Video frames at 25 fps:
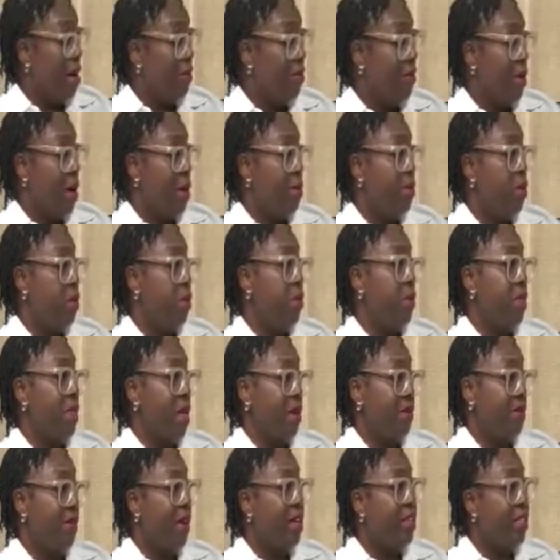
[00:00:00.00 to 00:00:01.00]
fibroid, but the
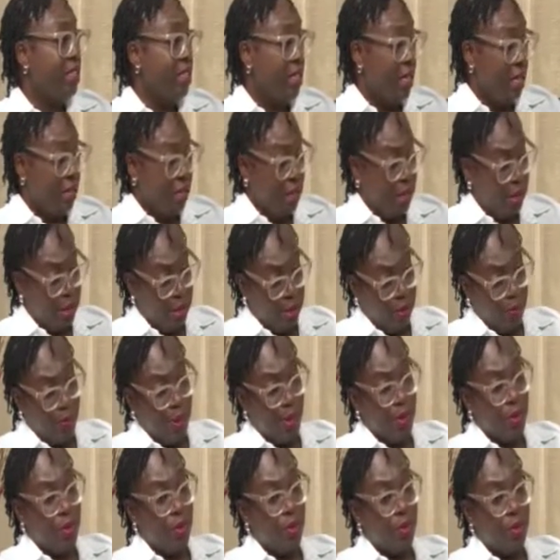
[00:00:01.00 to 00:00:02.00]
advantage is
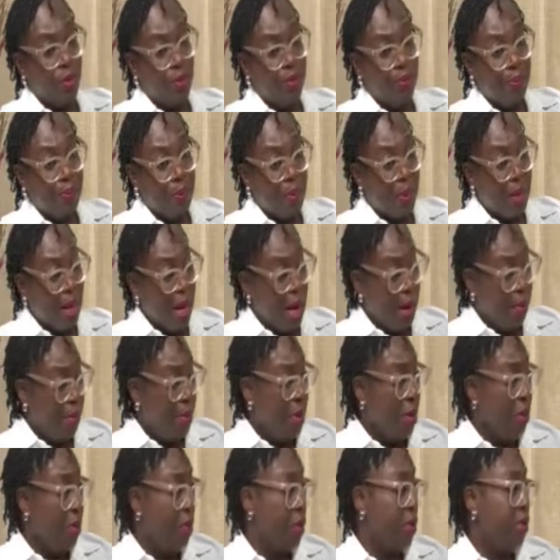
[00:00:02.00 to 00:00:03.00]
when you at
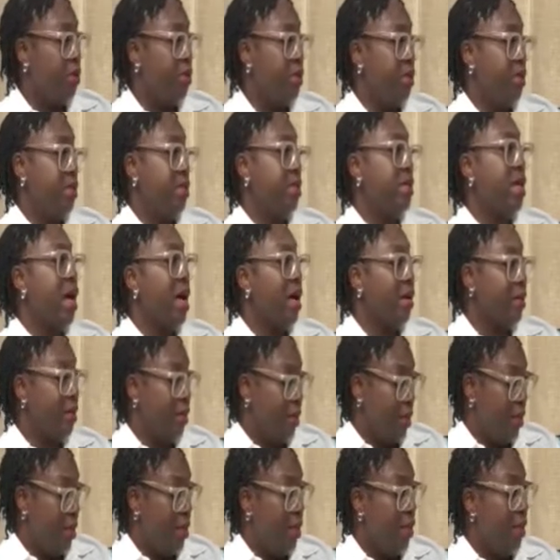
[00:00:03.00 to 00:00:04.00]
menopause is that
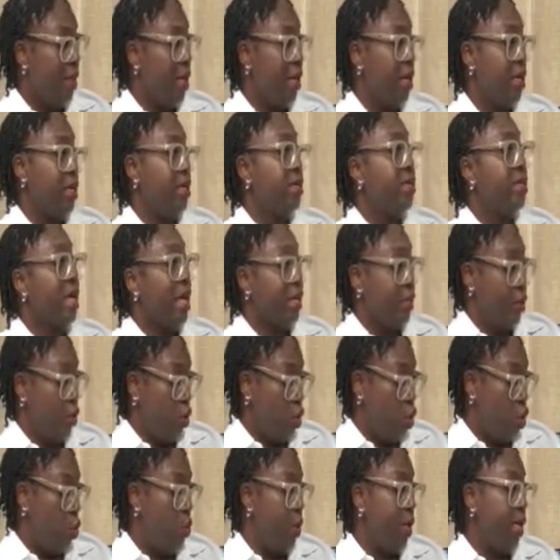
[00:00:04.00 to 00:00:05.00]
they start to
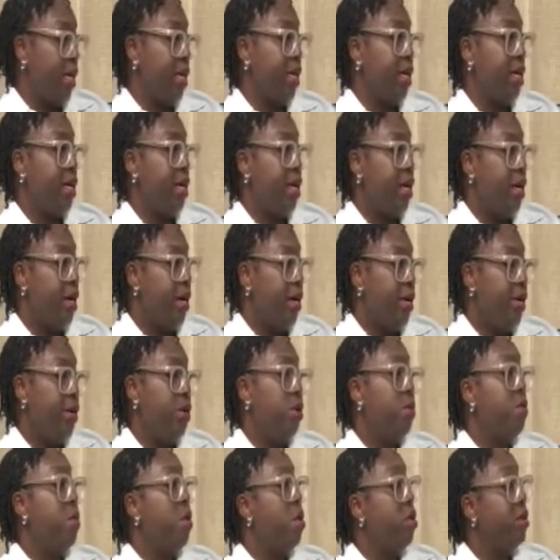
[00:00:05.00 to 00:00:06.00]
shrink.
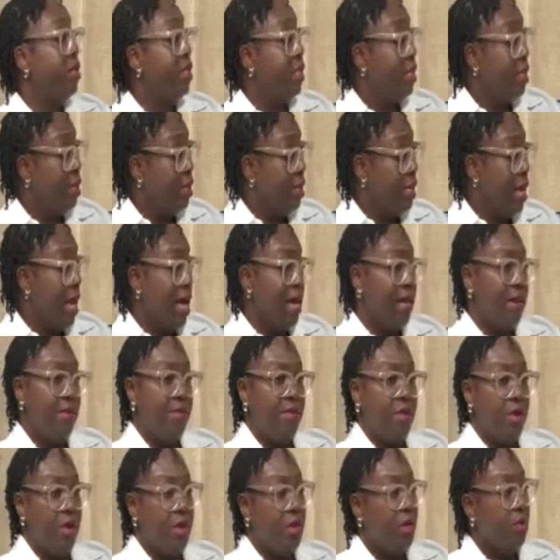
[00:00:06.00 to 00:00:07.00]
But until then,
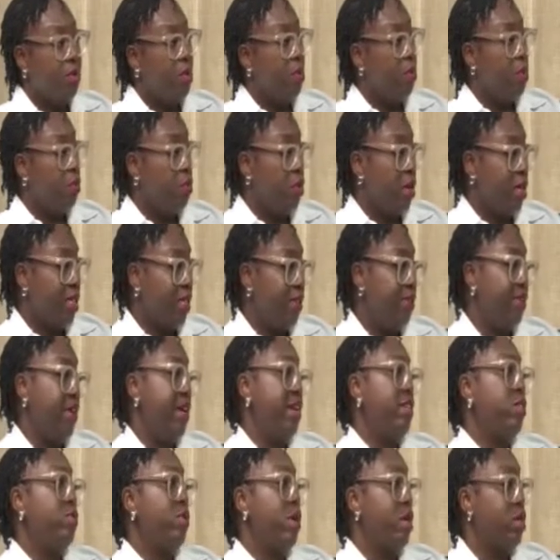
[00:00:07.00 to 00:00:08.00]
if you're in the reproductive
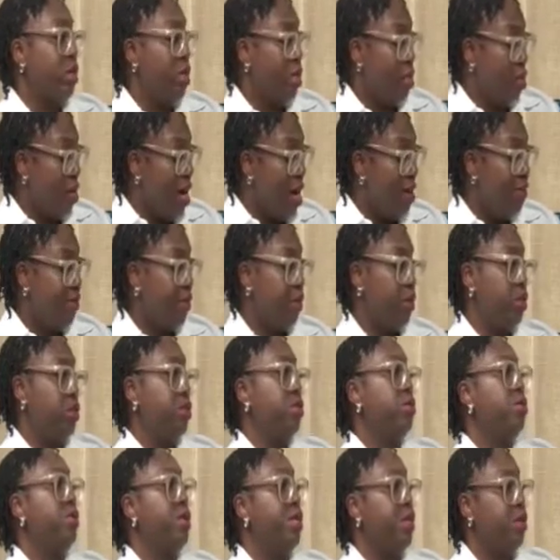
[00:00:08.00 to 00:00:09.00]
age when you're trying for
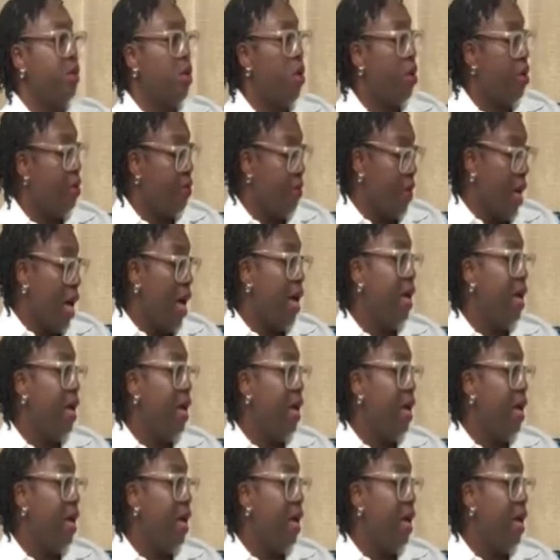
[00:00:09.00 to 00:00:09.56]
children and all of that,